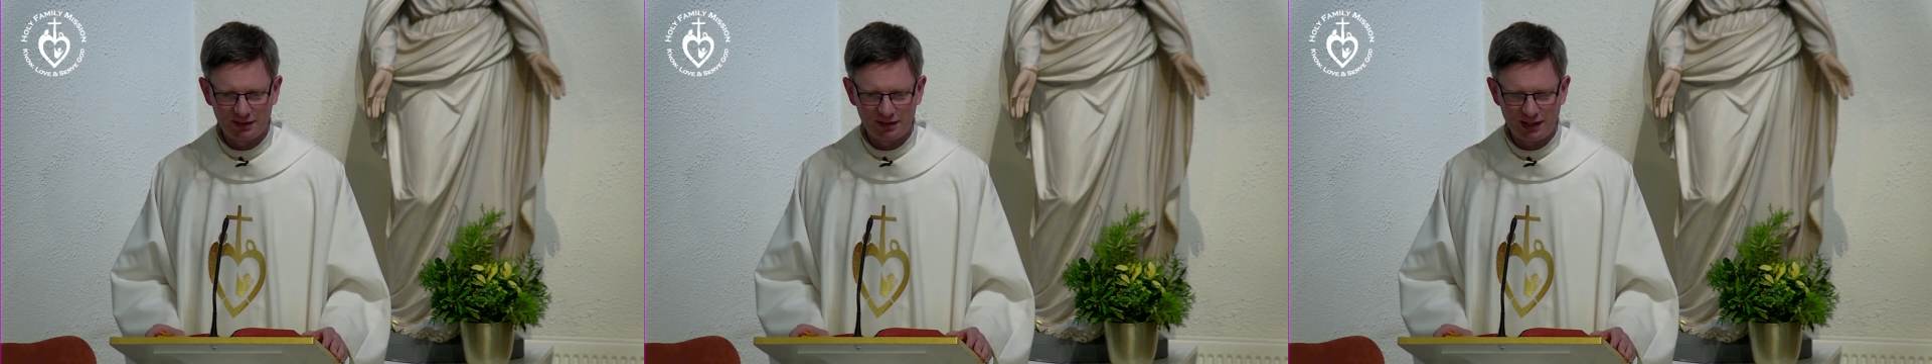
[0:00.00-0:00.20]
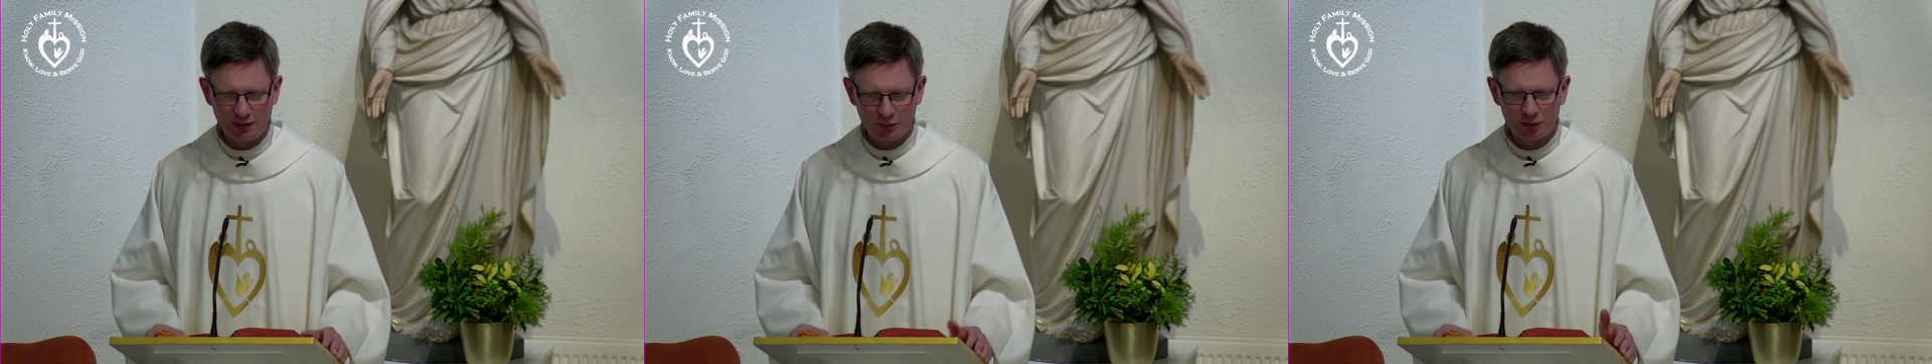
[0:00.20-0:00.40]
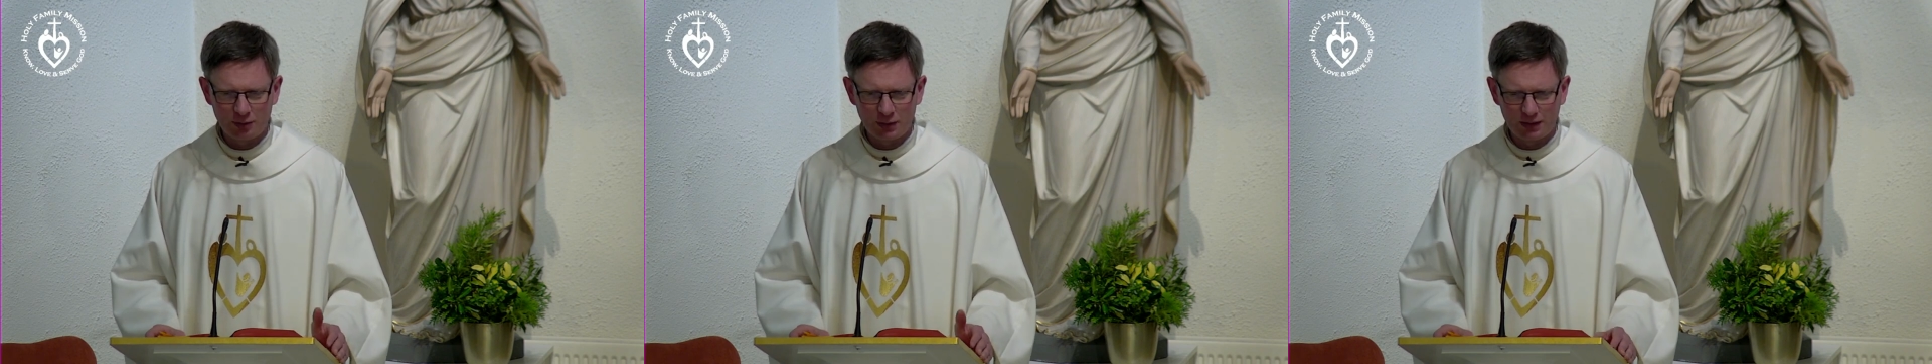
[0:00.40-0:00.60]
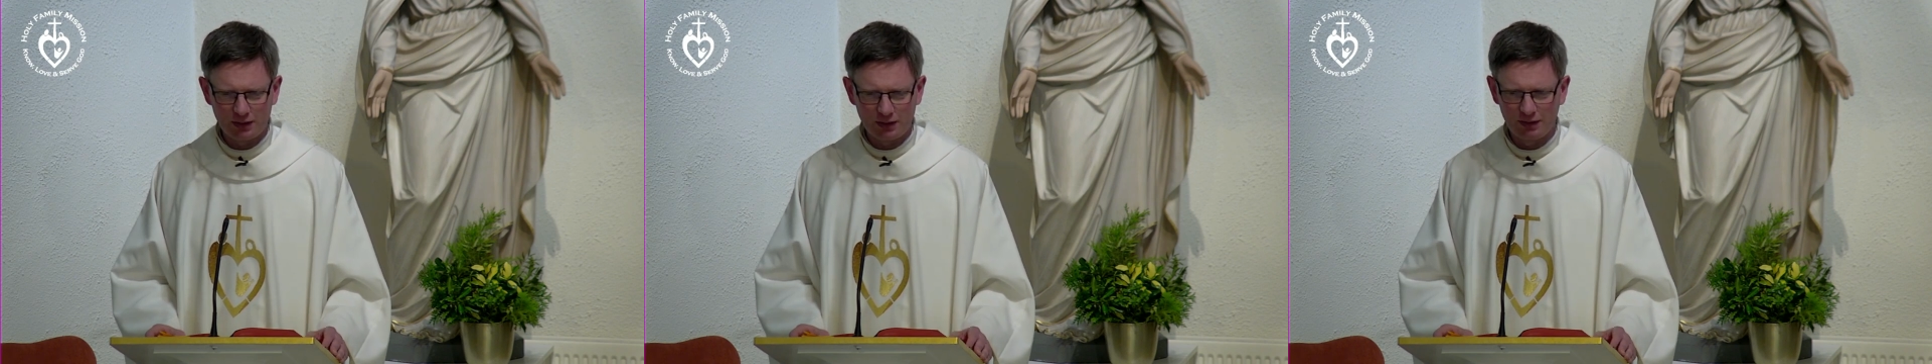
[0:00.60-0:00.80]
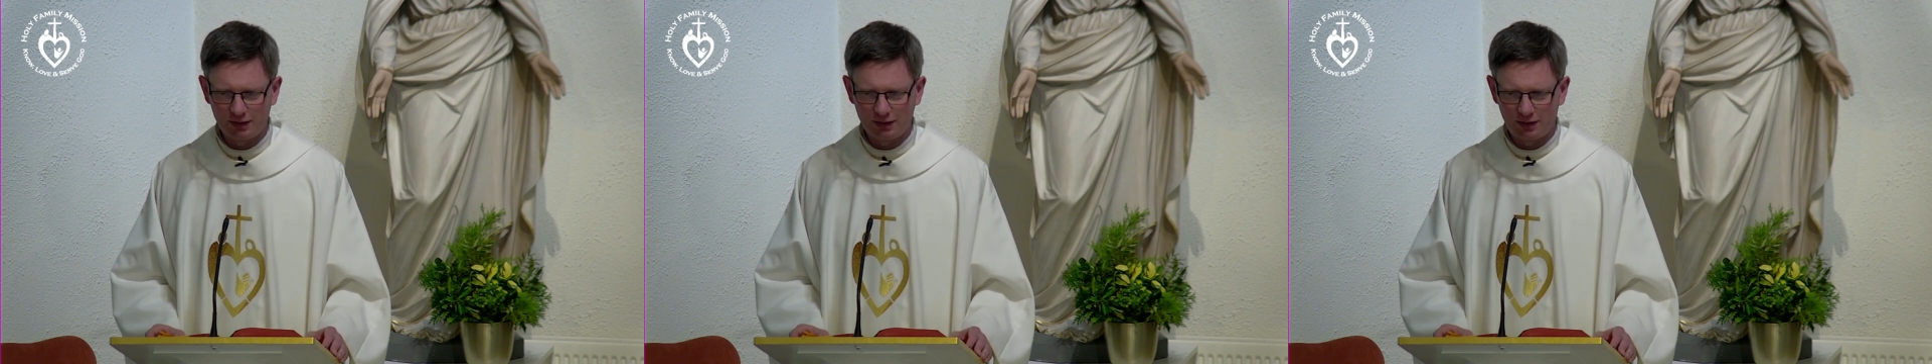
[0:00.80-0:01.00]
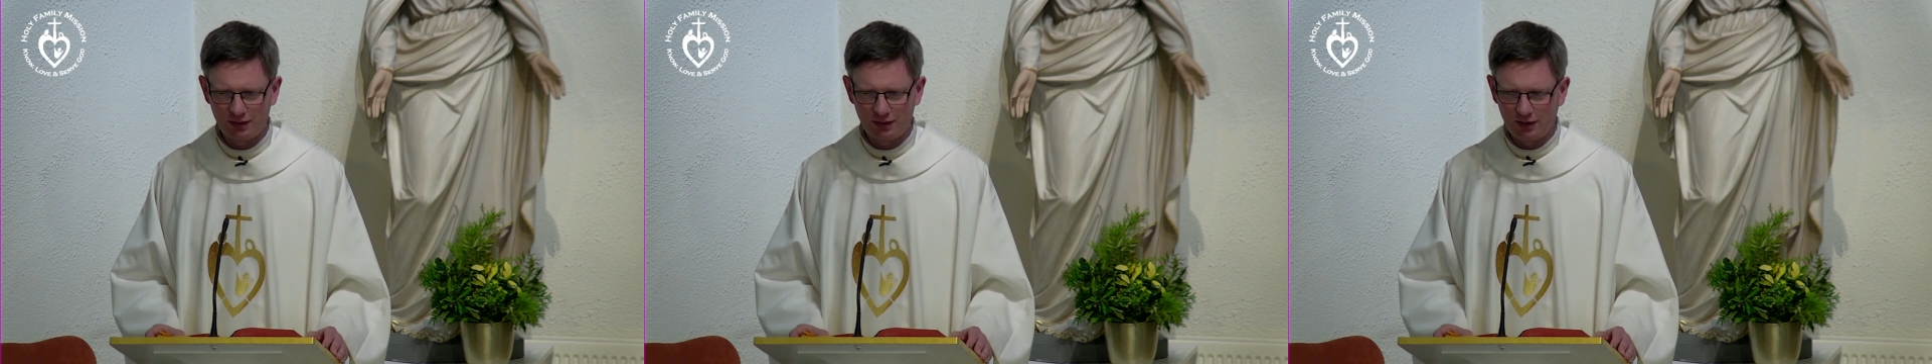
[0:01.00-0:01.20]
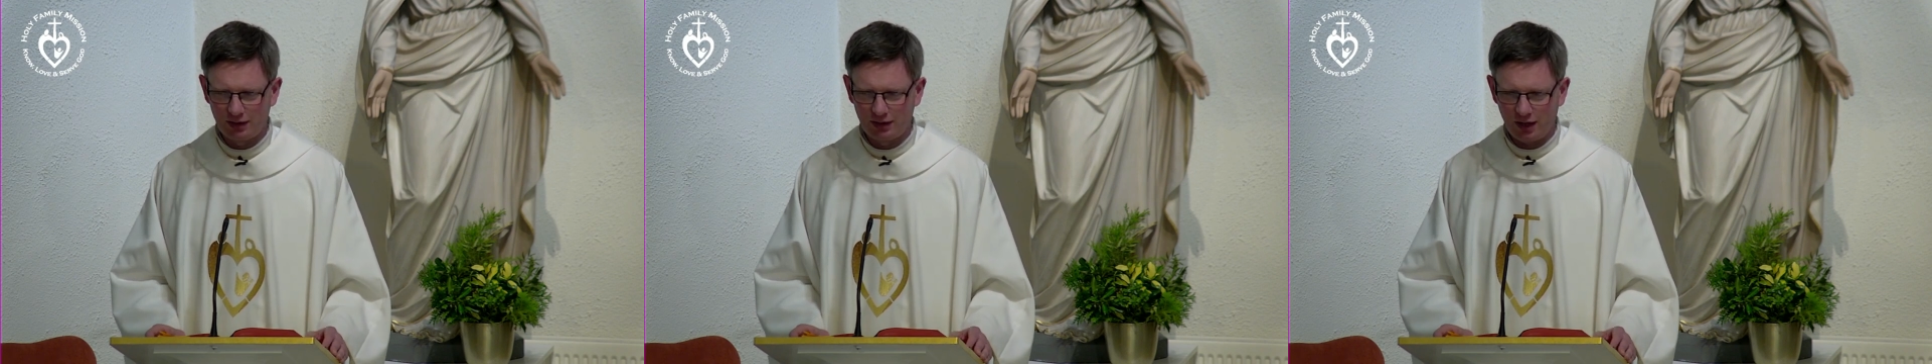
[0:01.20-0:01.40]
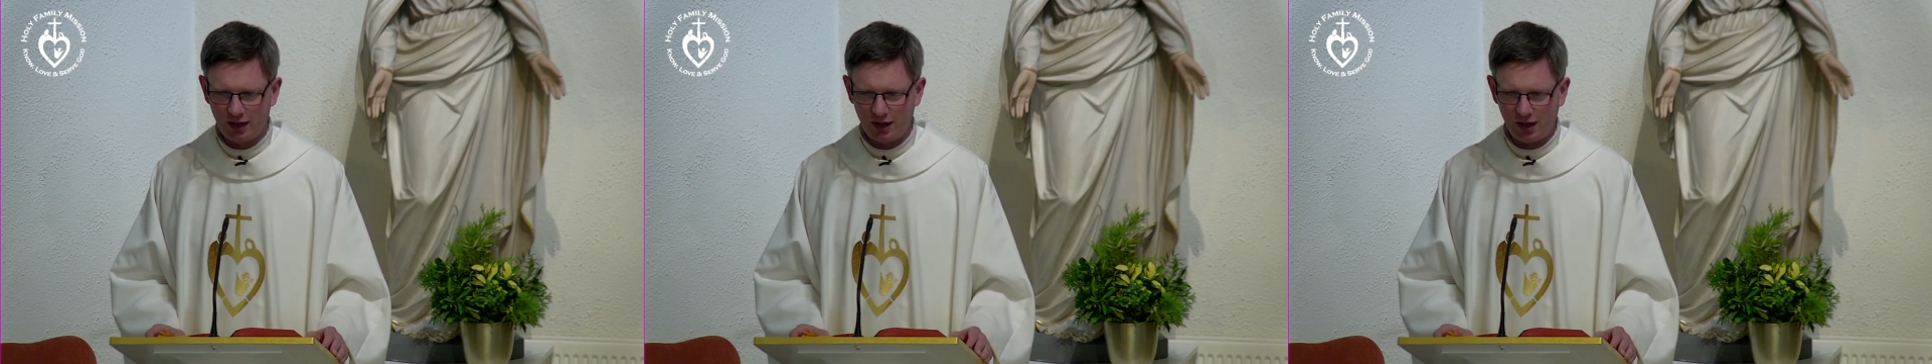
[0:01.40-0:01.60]
it would have been,
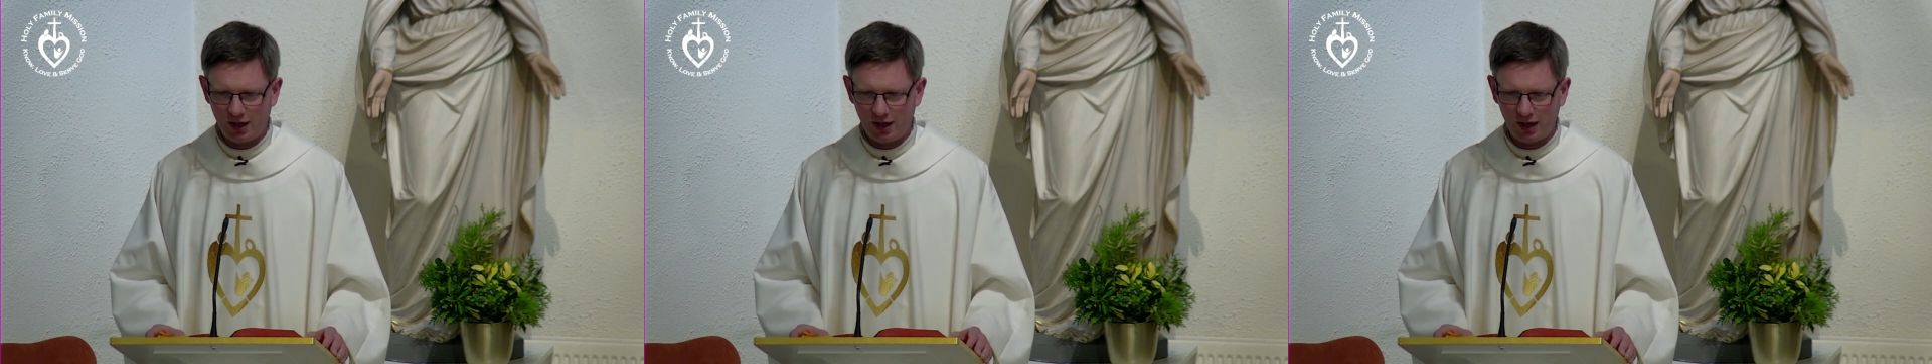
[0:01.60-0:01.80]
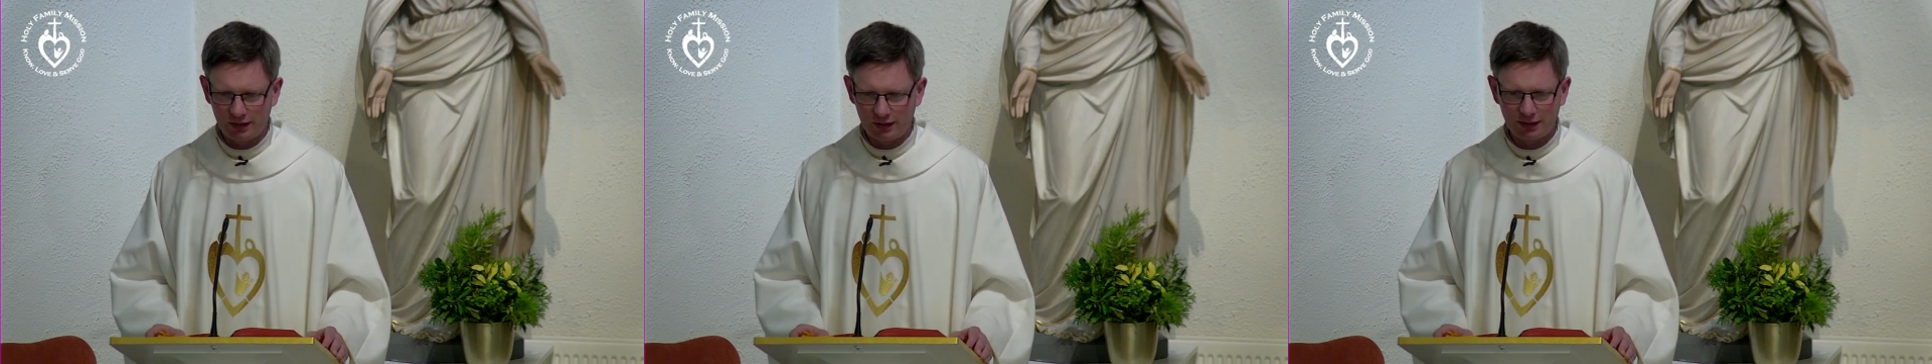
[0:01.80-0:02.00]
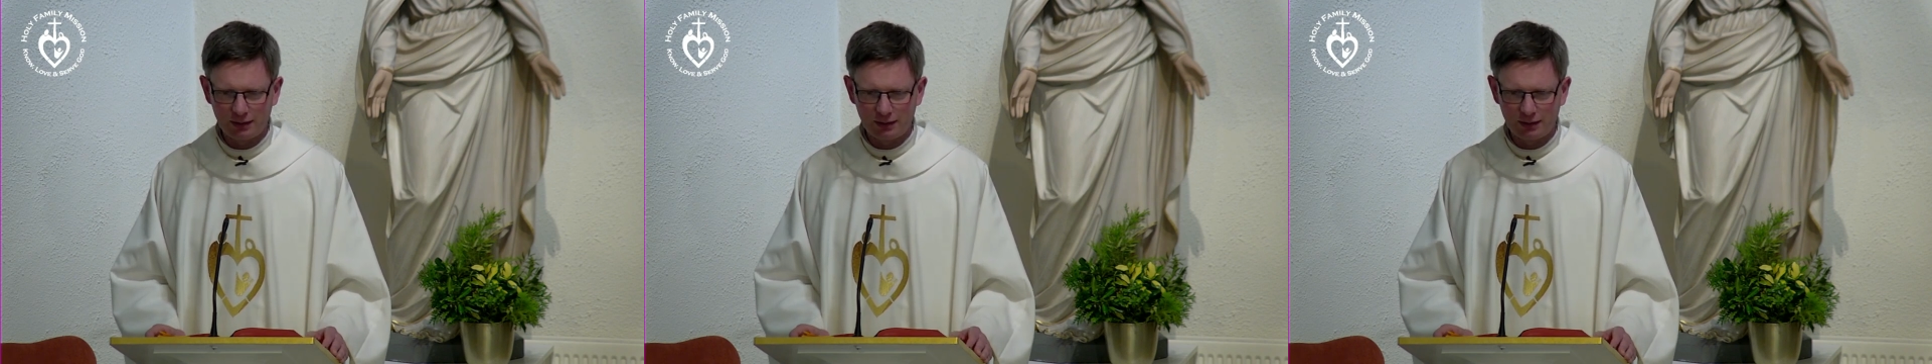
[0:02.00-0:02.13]
I think,